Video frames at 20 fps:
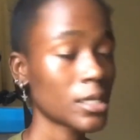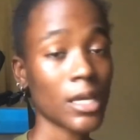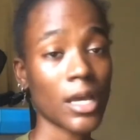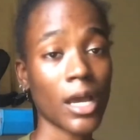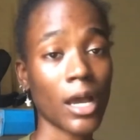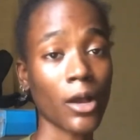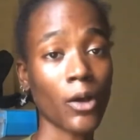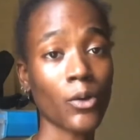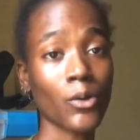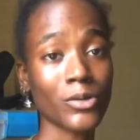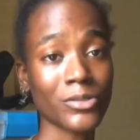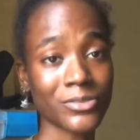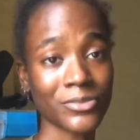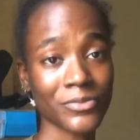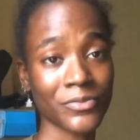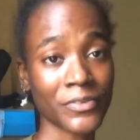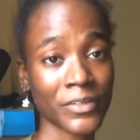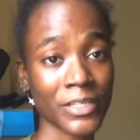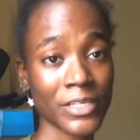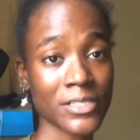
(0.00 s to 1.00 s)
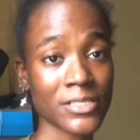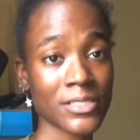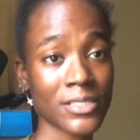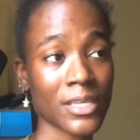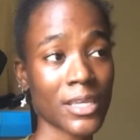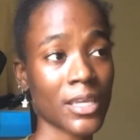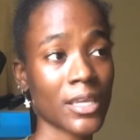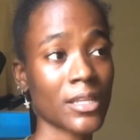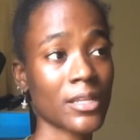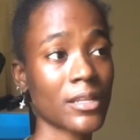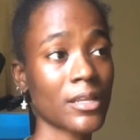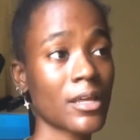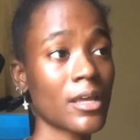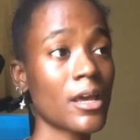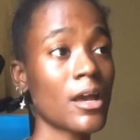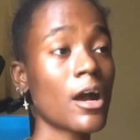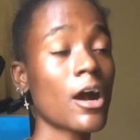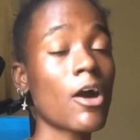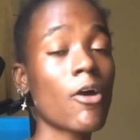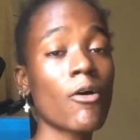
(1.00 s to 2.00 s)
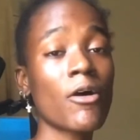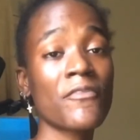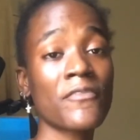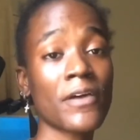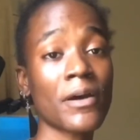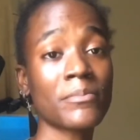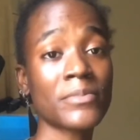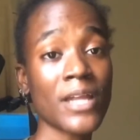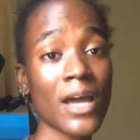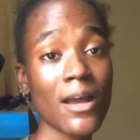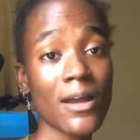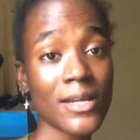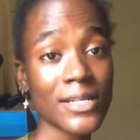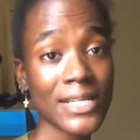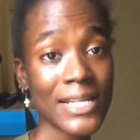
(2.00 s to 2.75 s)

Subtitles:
a go-to for your skin. However, I'm not gonna